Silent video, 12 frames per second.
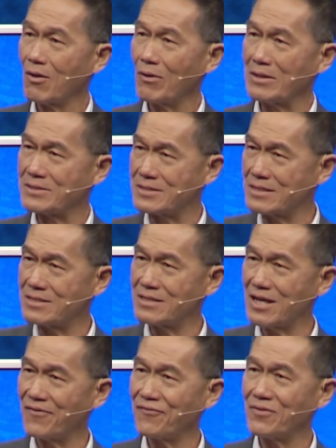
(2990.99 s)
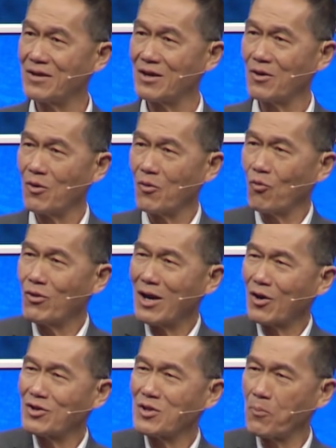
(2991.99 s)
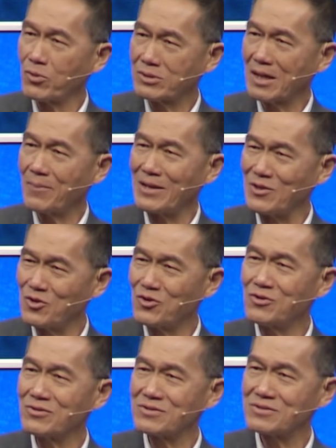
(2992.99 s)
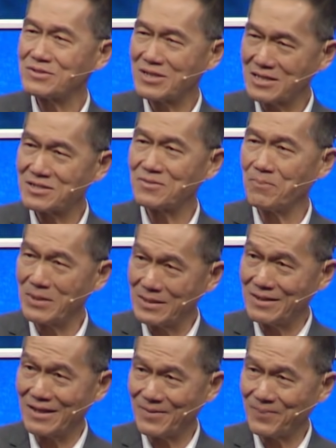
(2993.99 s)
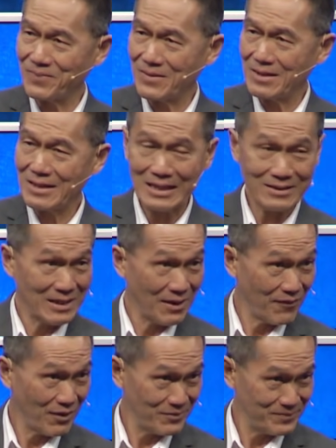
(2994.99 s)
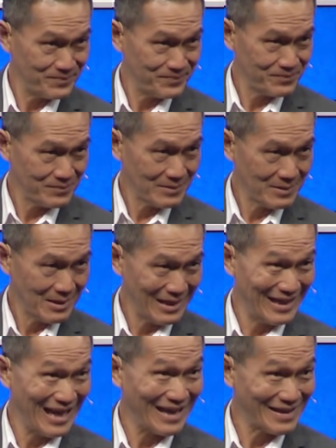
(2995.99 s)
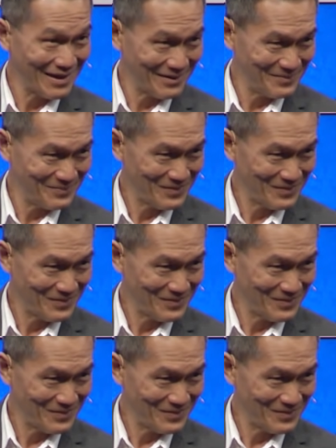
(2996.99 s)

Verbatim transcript: when C C F, we are going to put up a new church building in Davao, in Lanang.